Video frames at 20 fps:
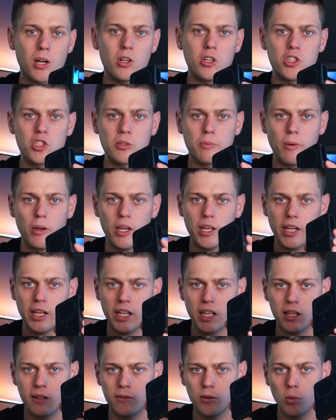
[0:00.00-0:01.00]
display
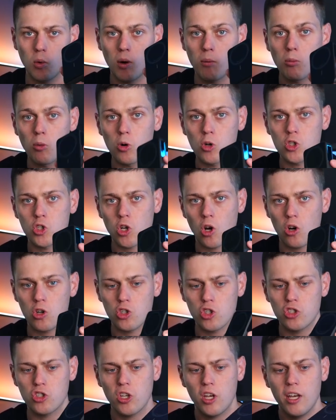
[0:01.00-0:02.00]
and if you want more
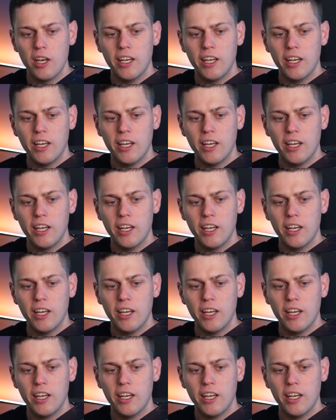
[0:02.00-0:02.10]
charges